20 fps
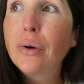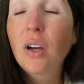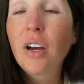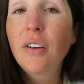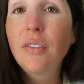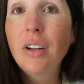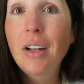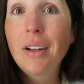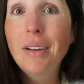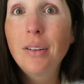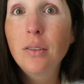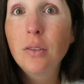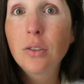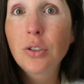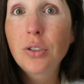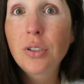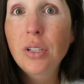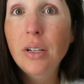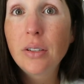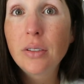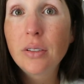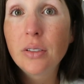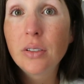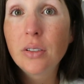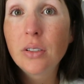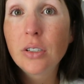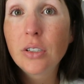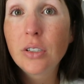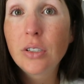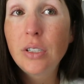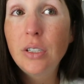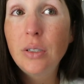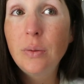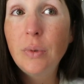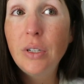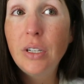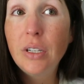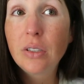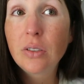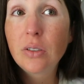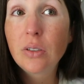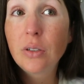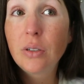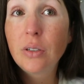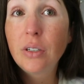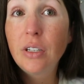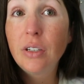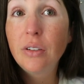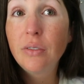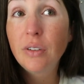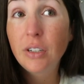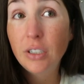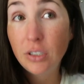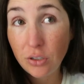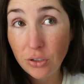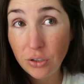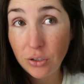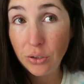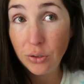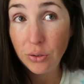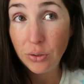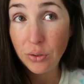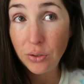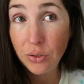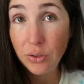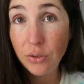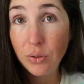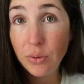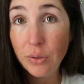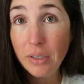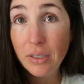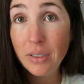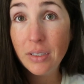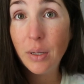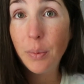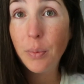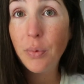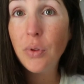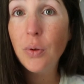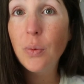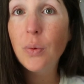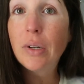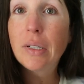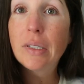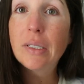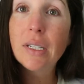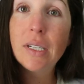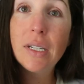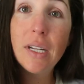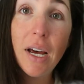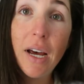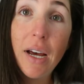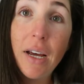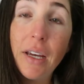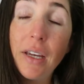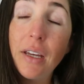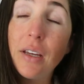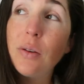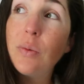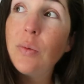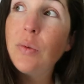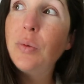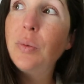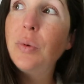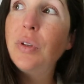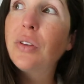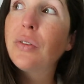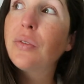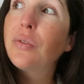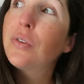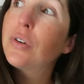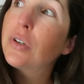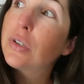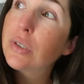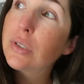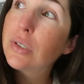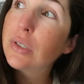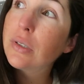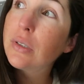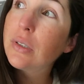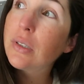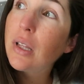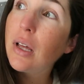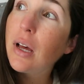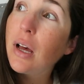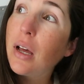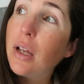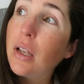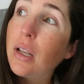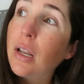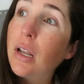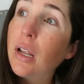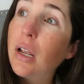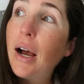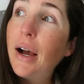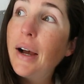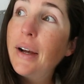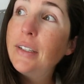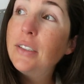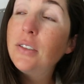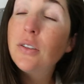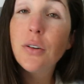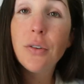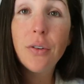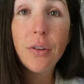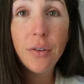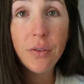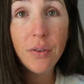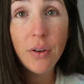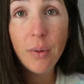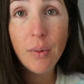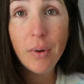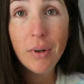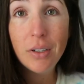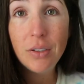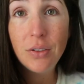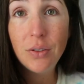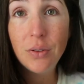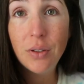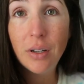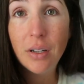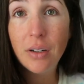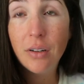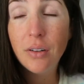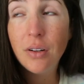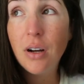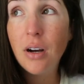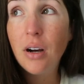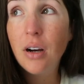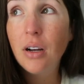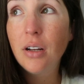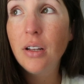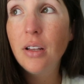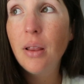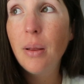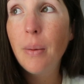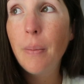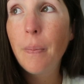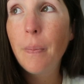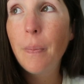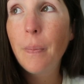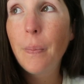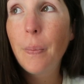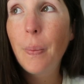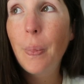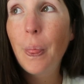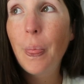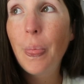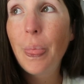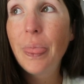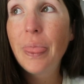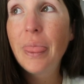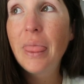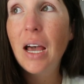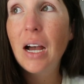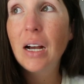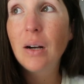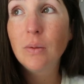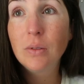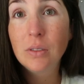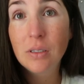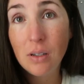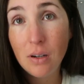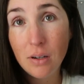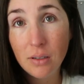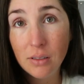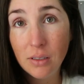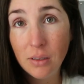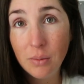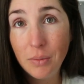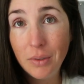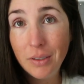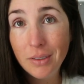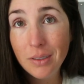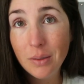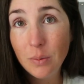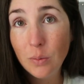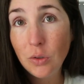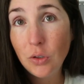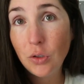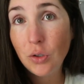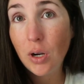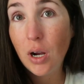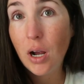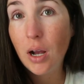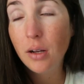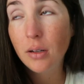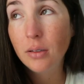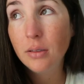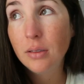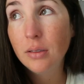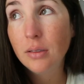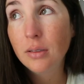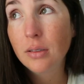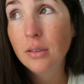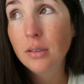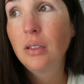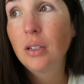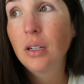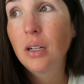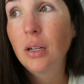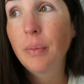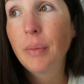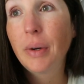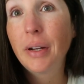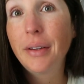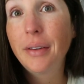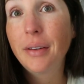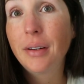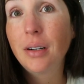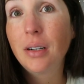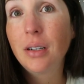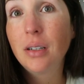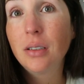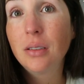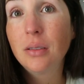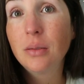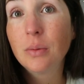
I haven't had an ultrasound since 13 weeks, so if I choose to accept the one today, it would be the first since then. I don't know if I want to do that or not. That was causing me some stress. I might not.